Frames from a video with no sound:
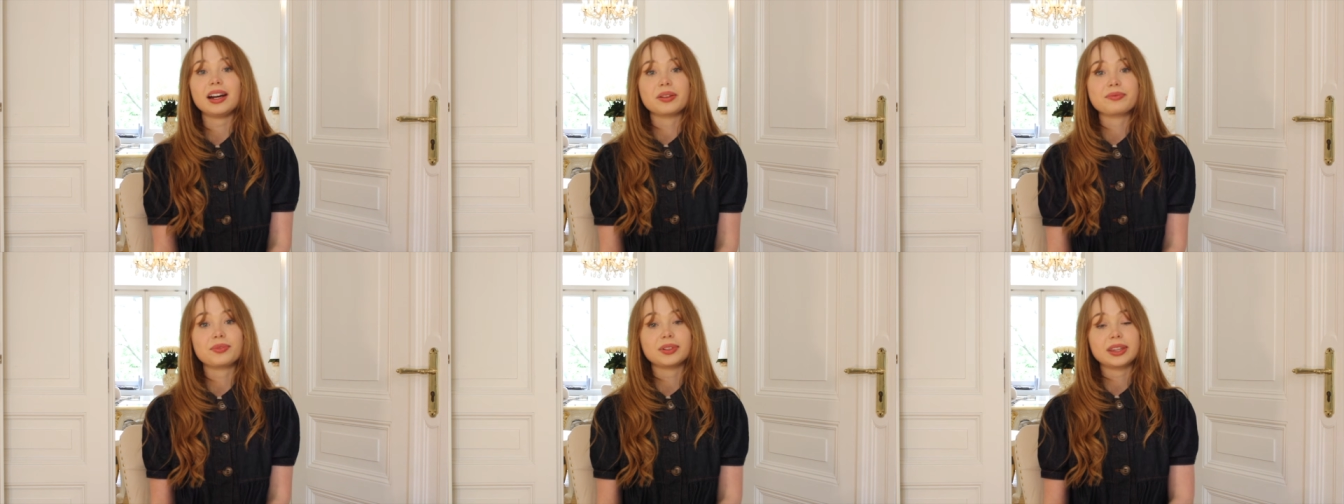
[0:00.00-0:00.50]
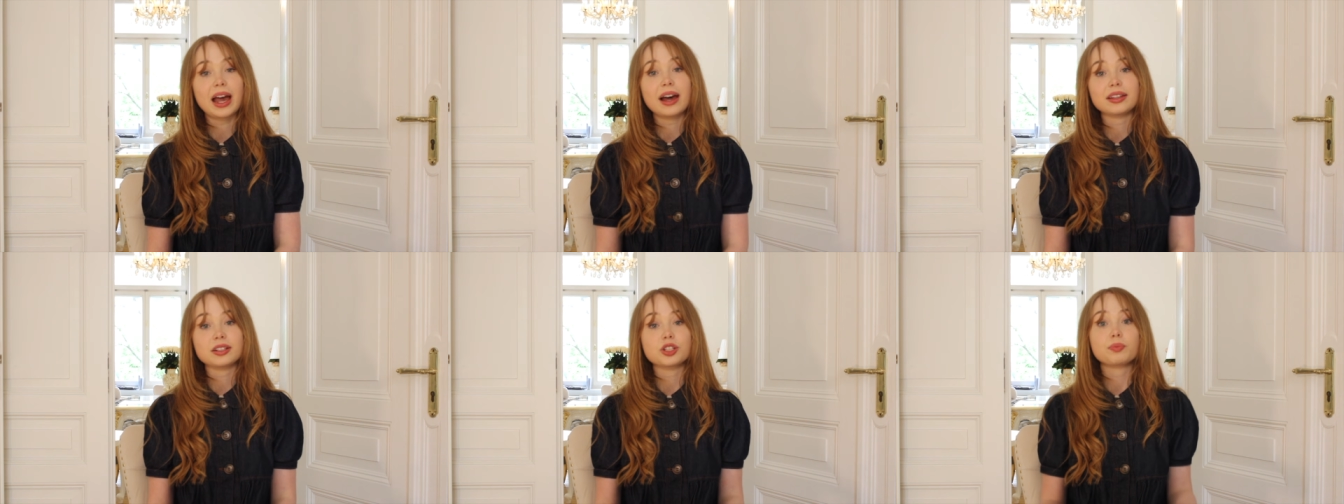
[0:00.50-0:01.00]
and for
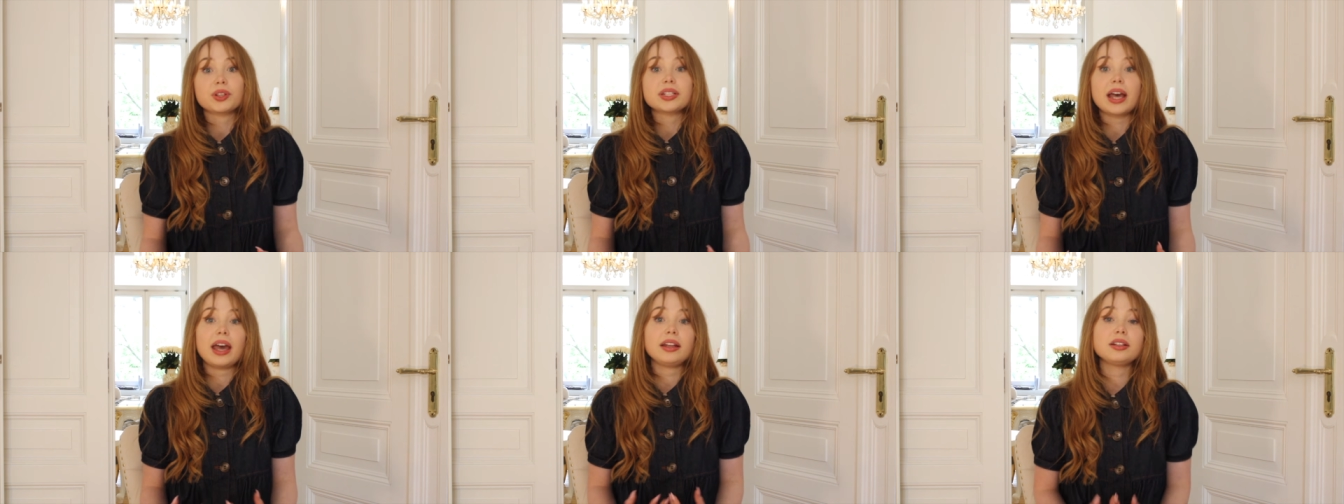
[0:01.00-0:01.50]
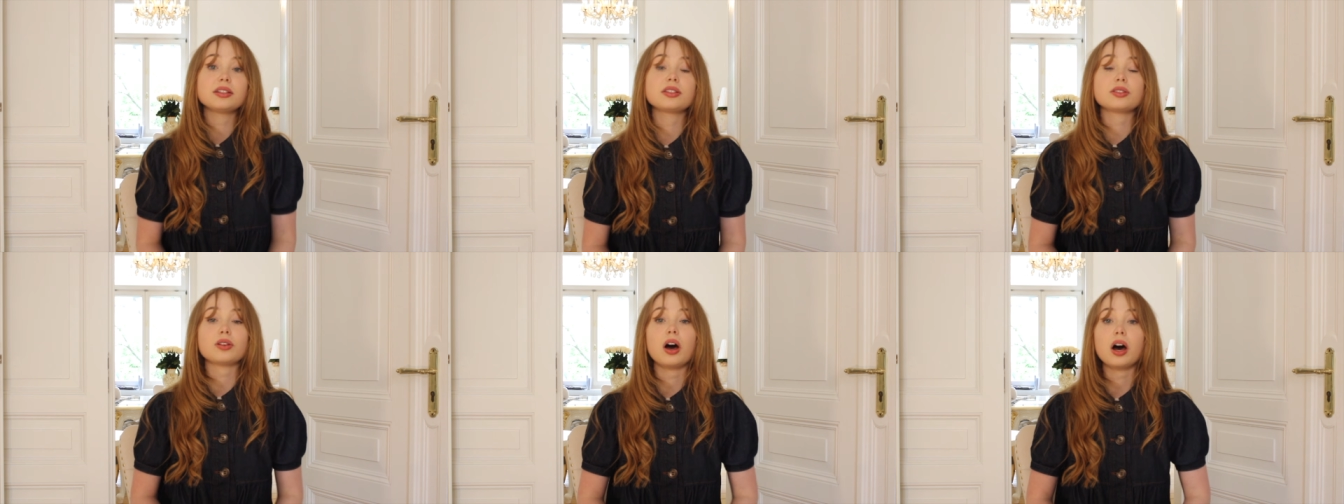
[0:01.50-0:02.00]
that, spontaneous
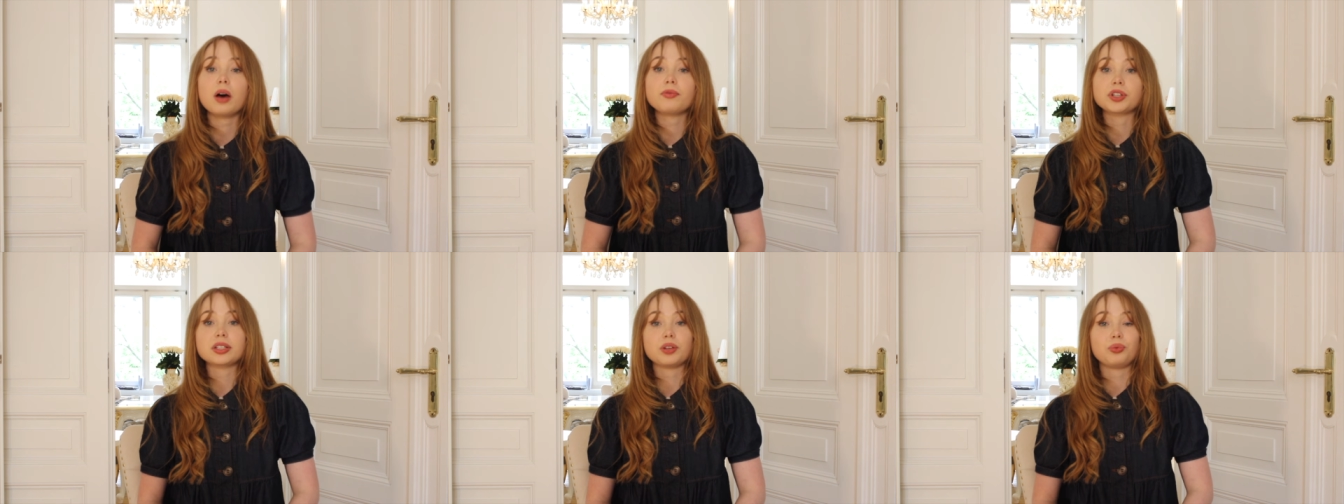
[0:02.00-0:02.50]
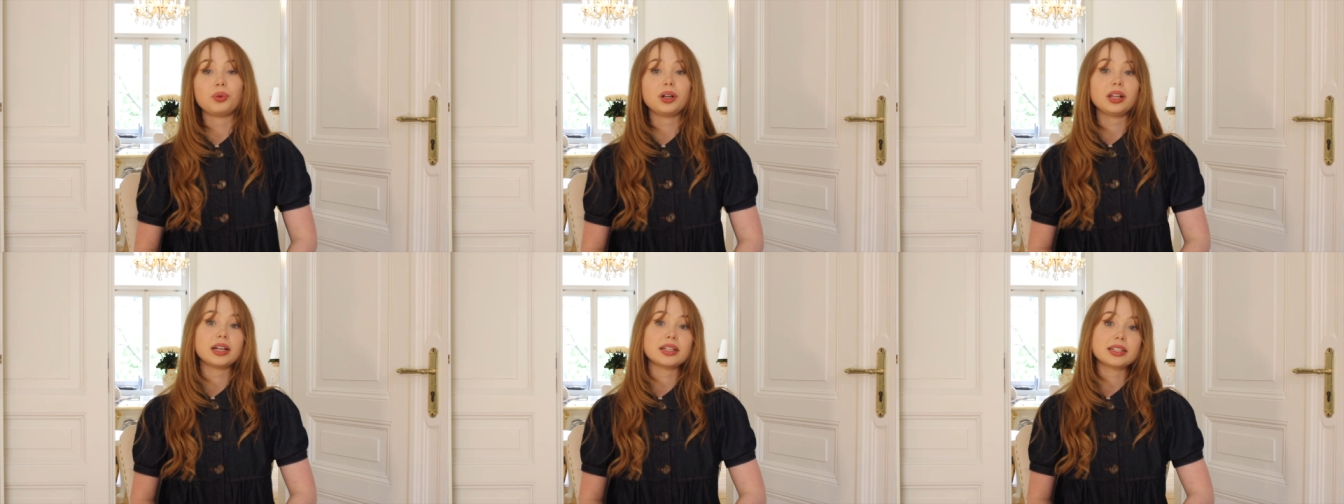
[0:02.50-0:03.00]
is obviously
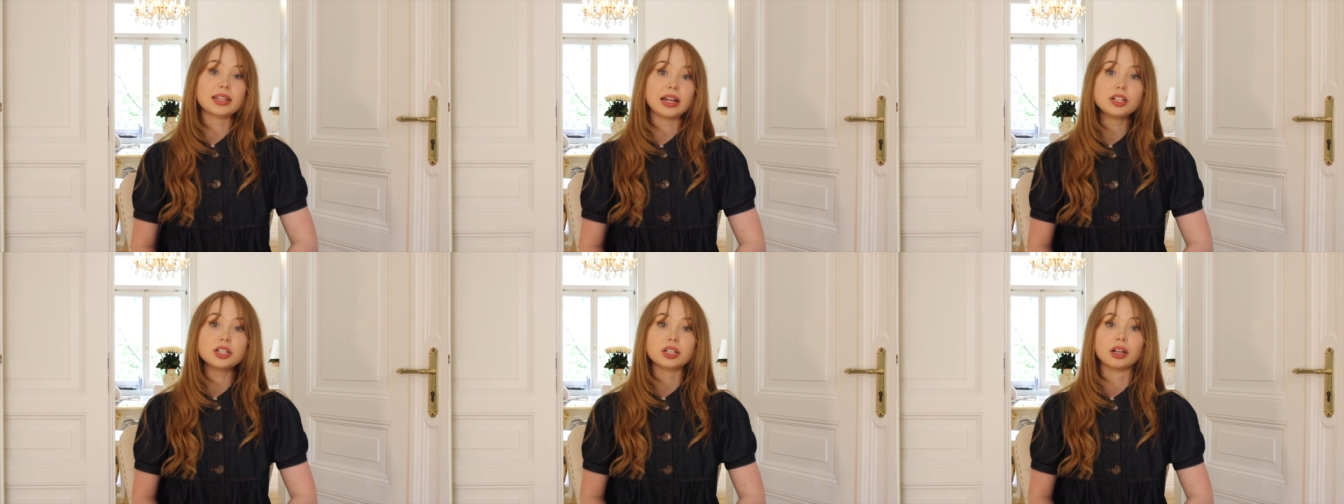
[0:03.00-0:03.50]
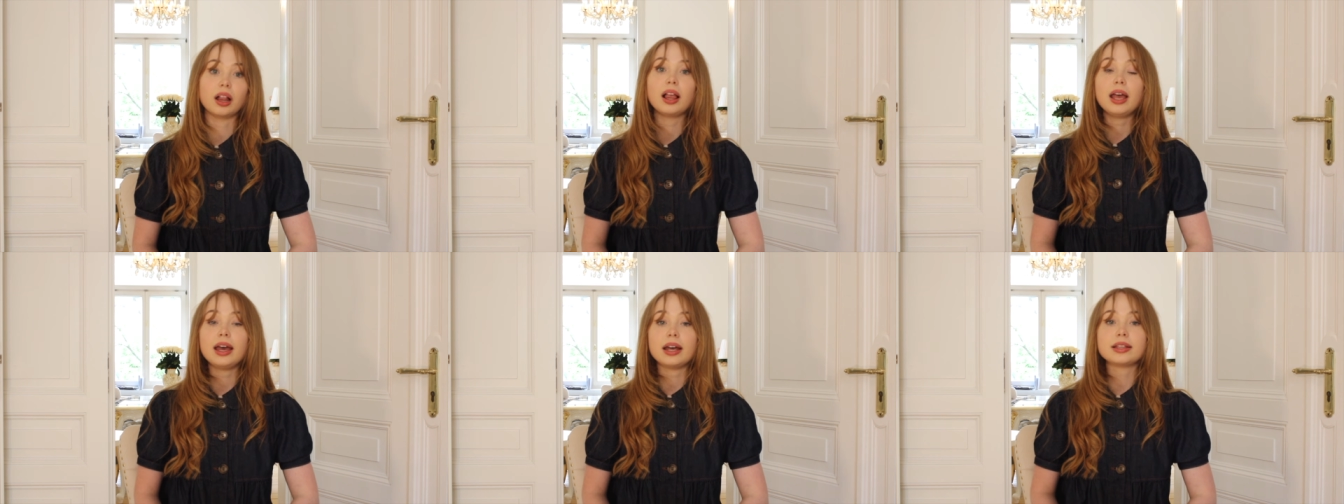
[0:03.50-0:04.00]
really essential.
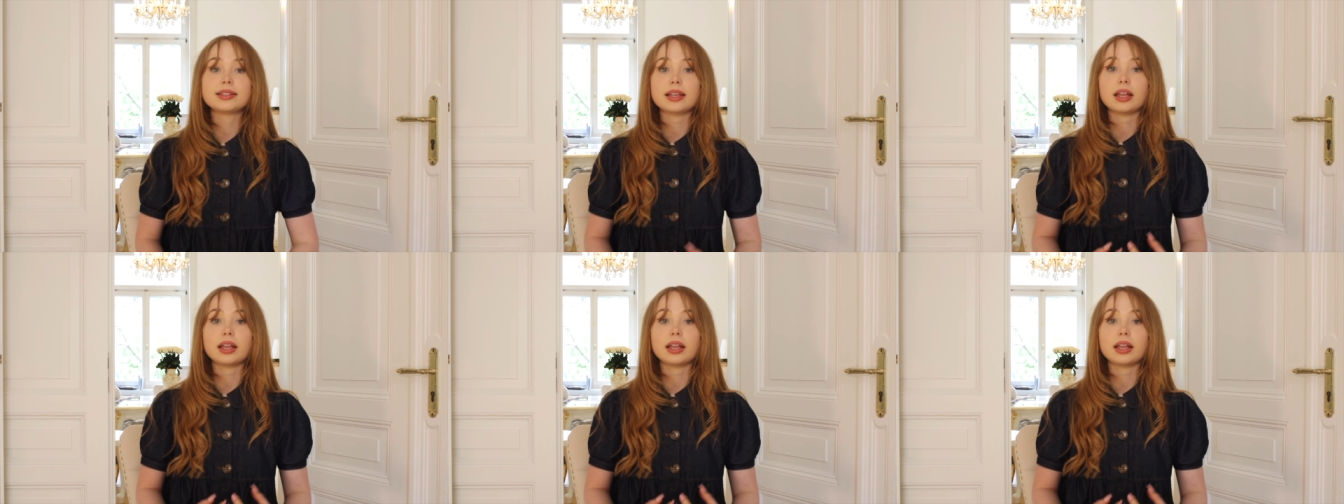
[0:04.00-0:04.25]
It's